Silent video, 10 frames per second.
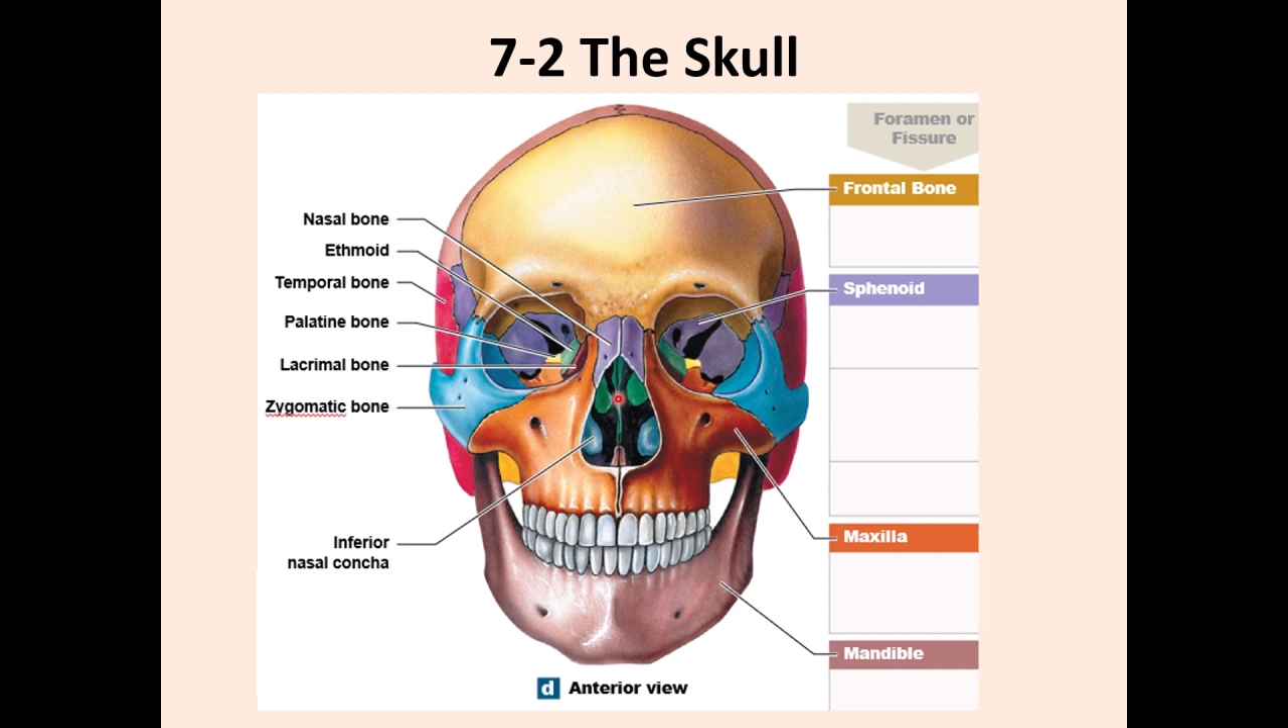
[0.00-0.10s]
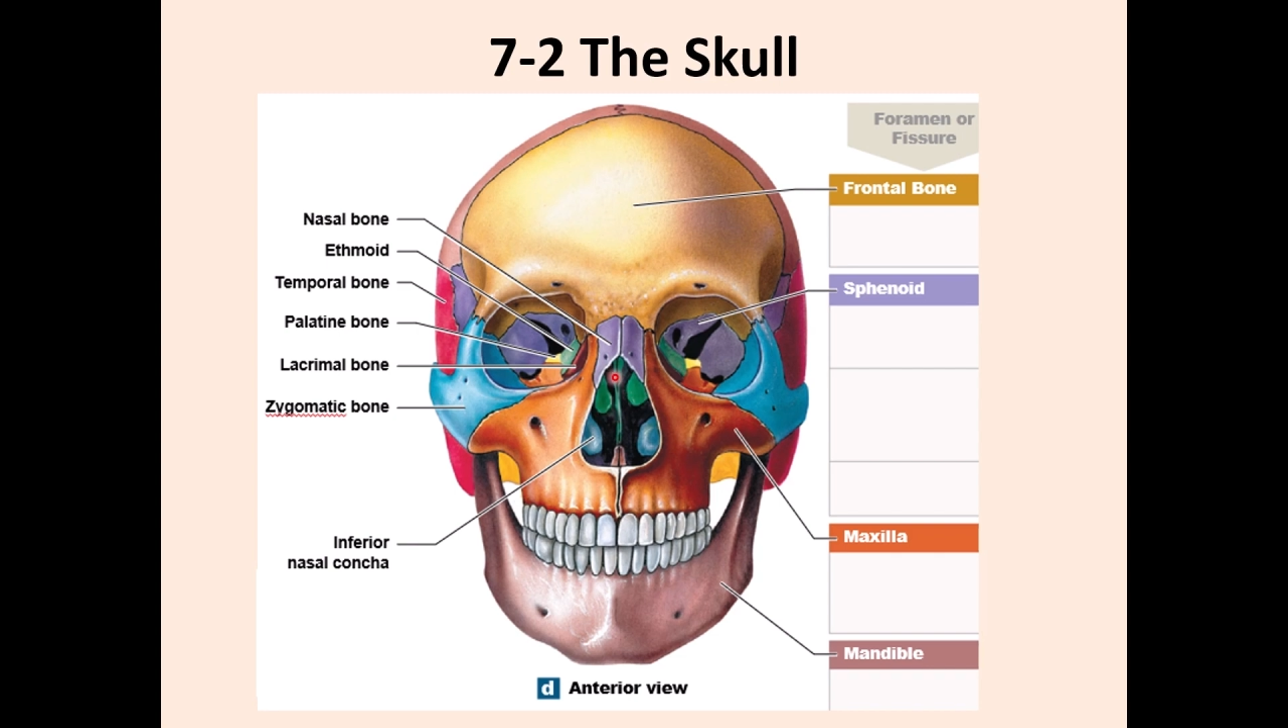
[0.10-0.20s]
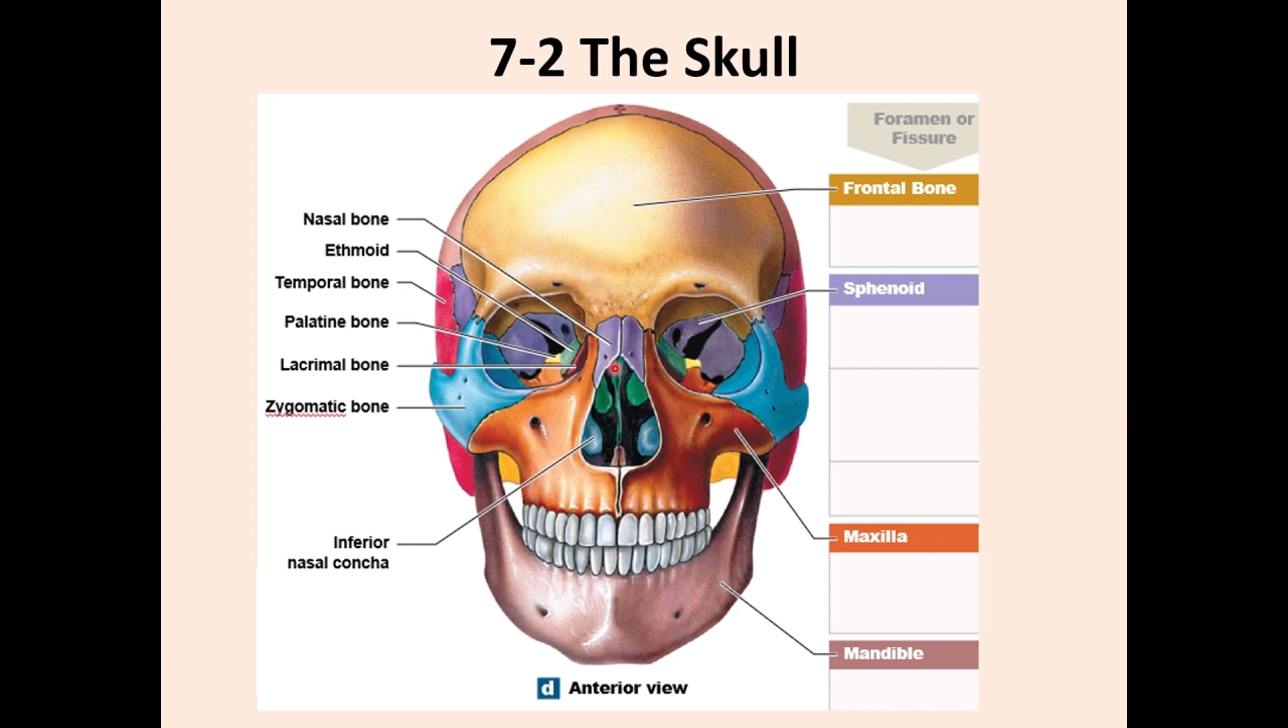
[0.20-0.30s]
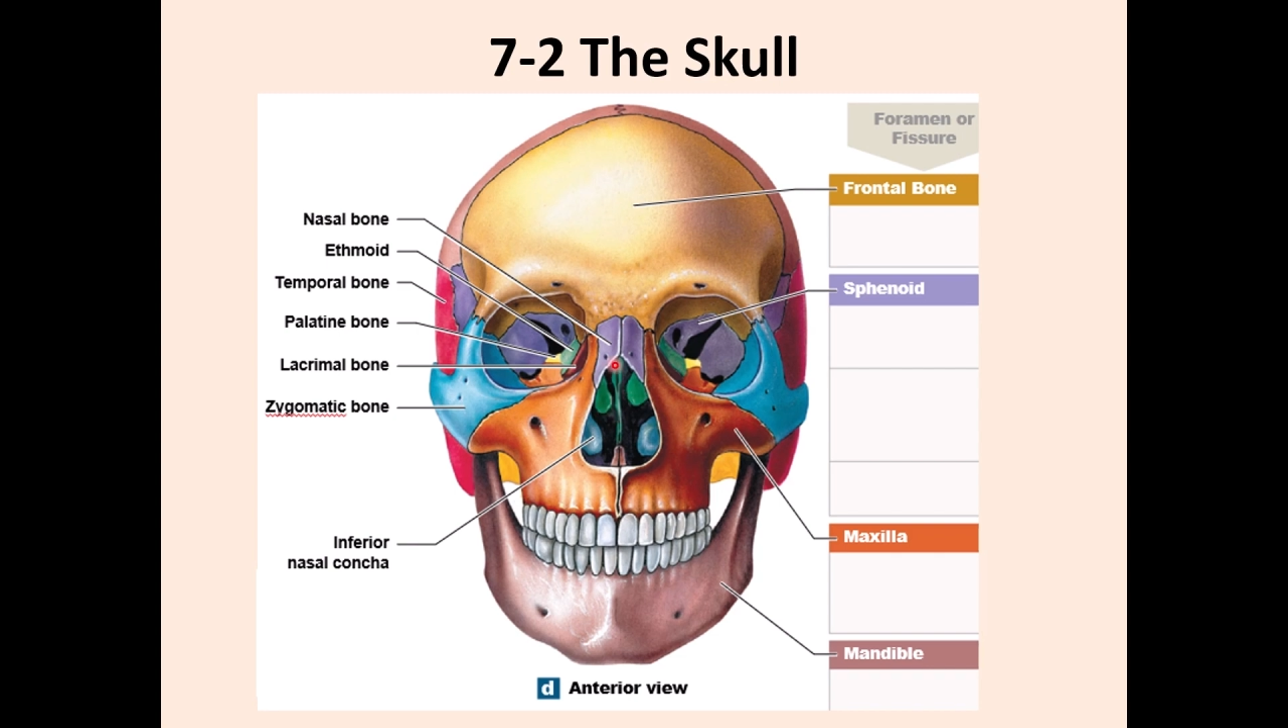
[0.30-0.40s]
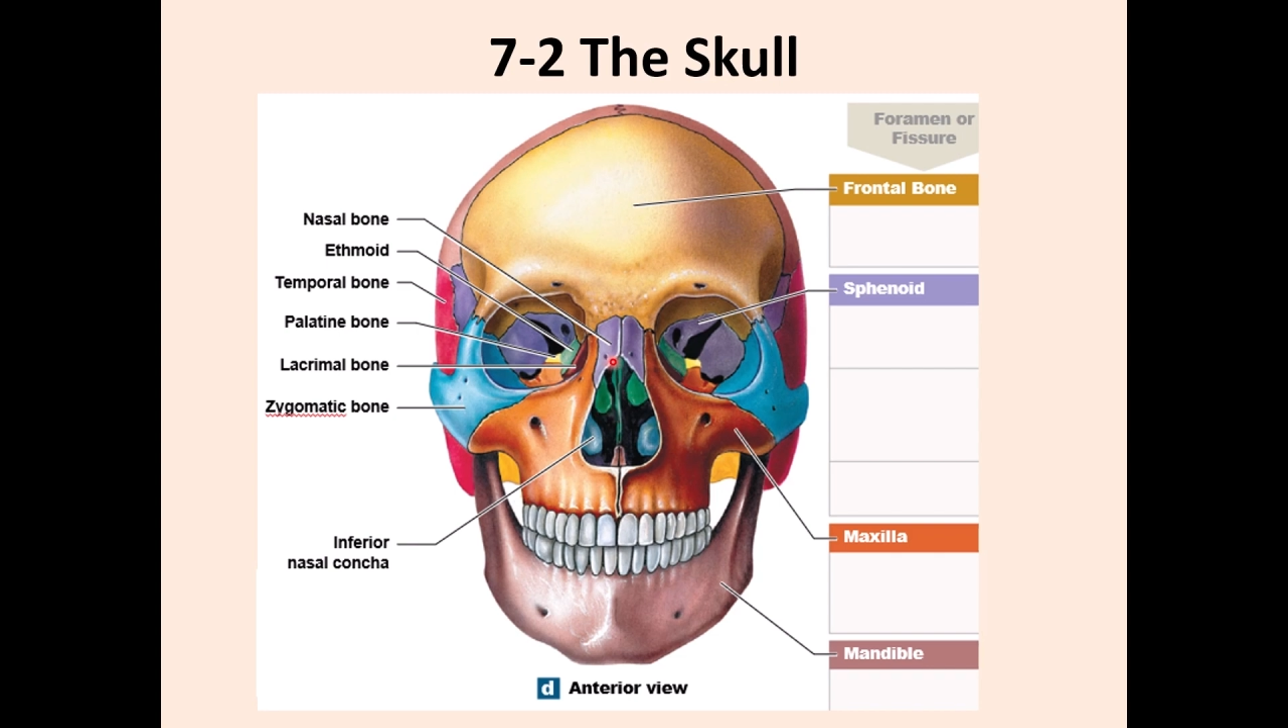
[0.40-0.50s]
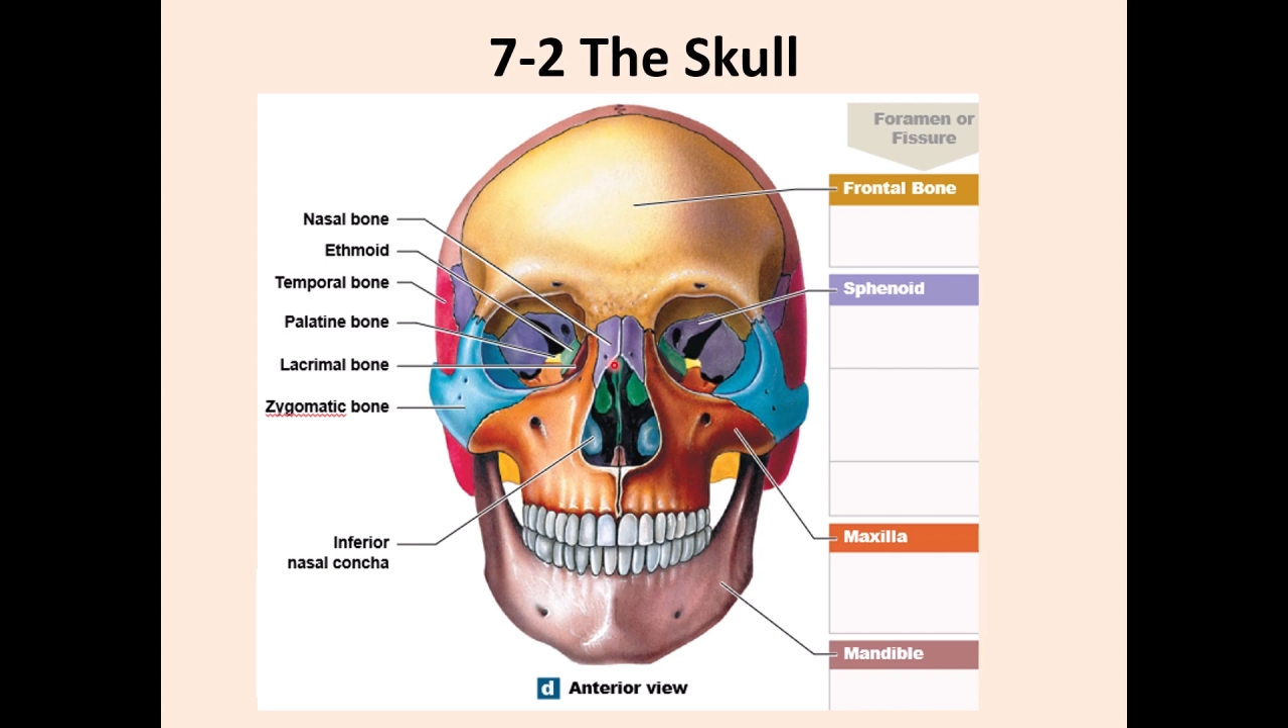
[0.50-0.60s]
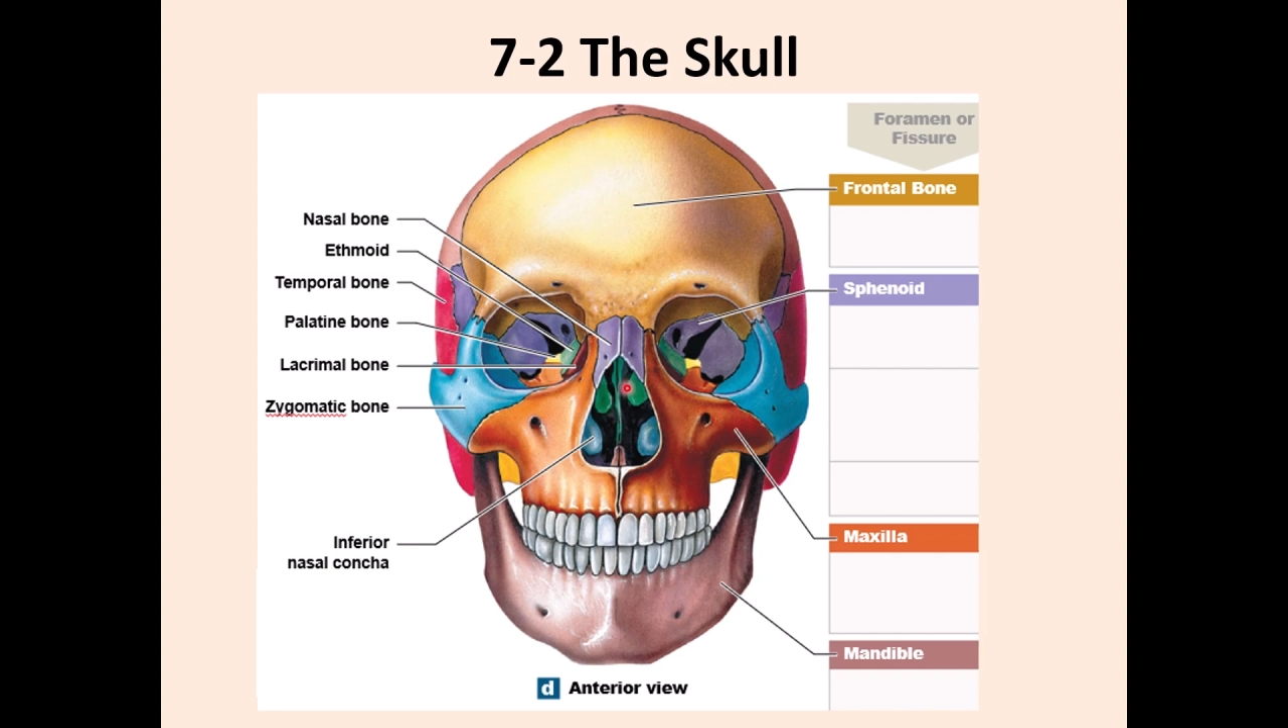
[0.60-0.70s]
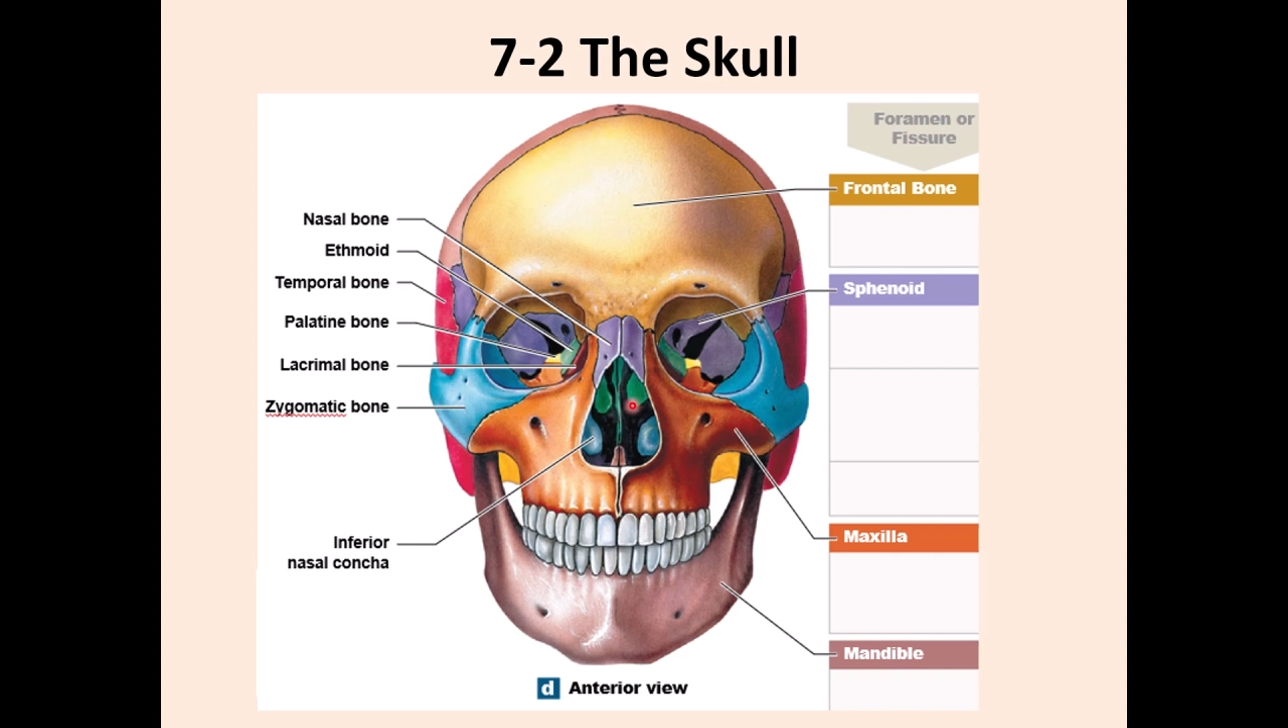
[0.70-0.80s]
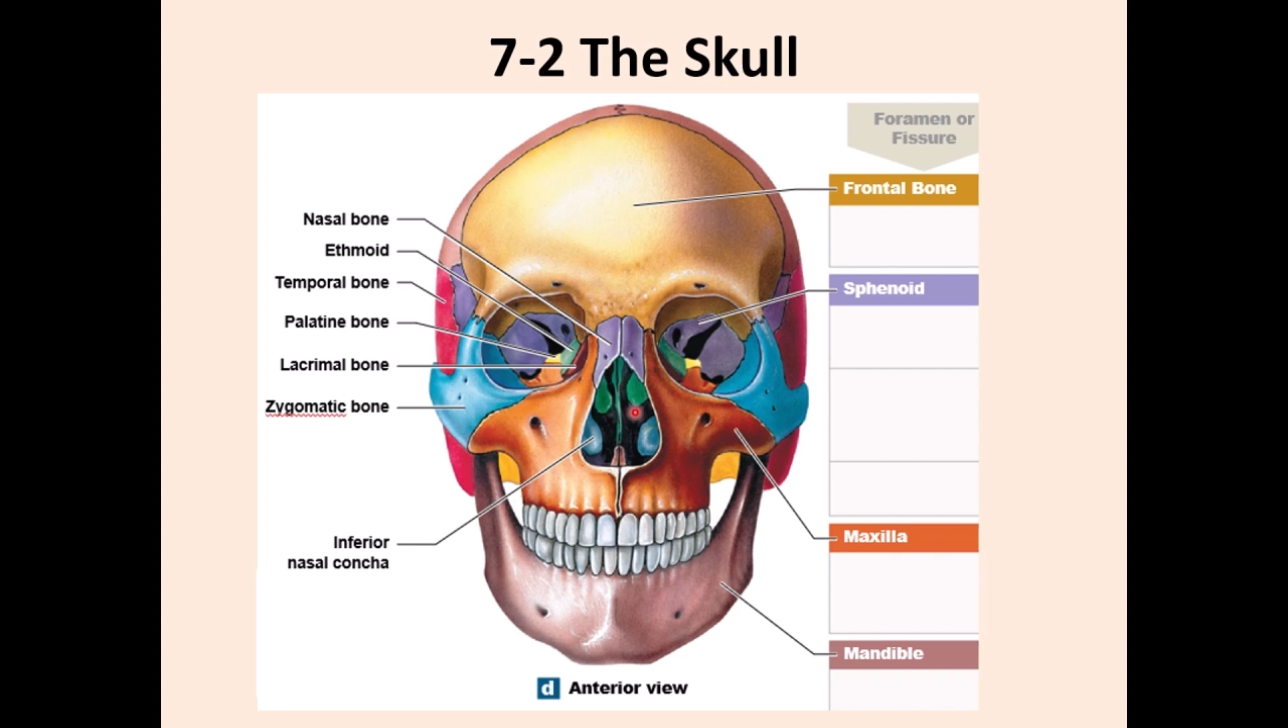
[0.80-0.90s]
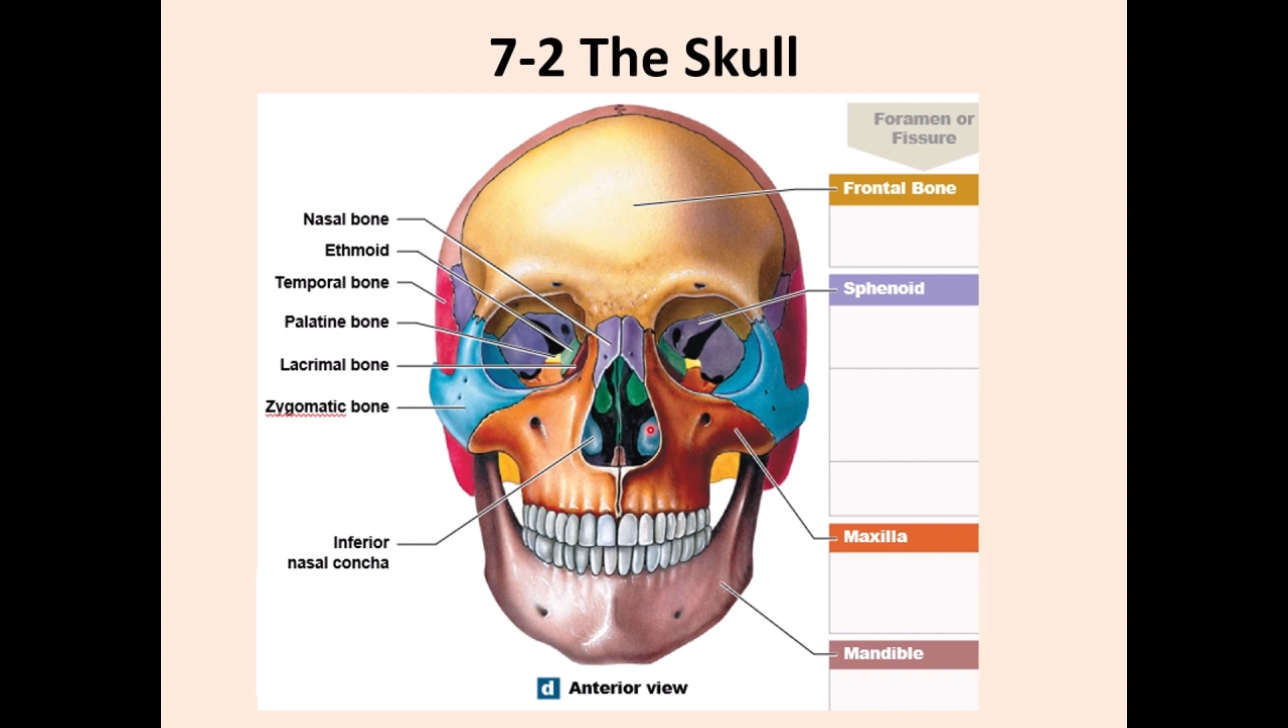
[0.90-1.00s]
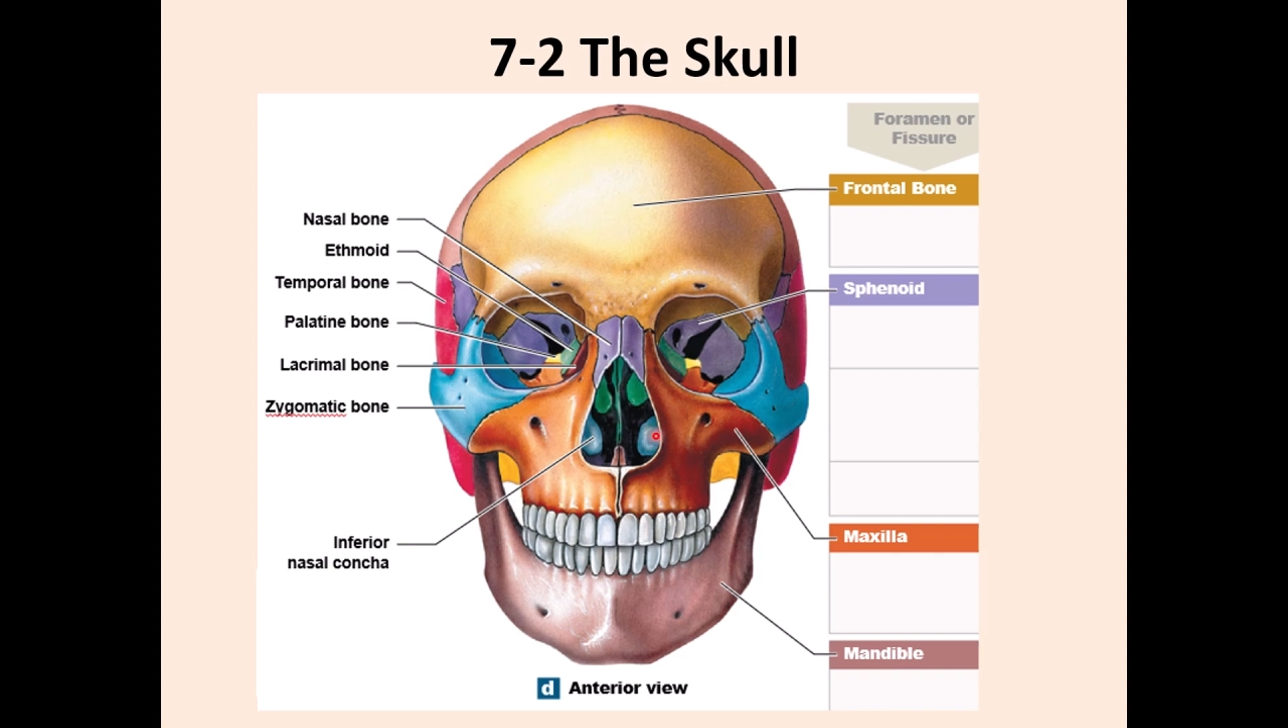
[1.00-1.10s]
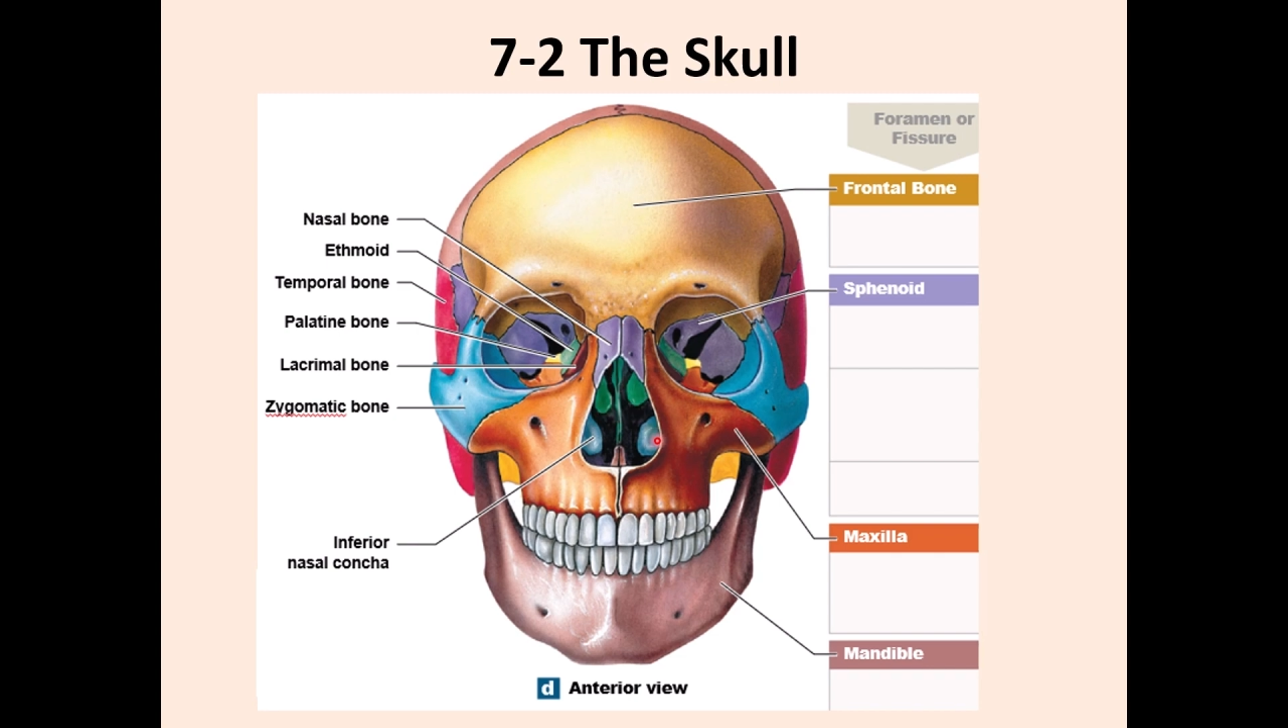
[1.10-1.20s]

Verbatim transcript: This is the nasal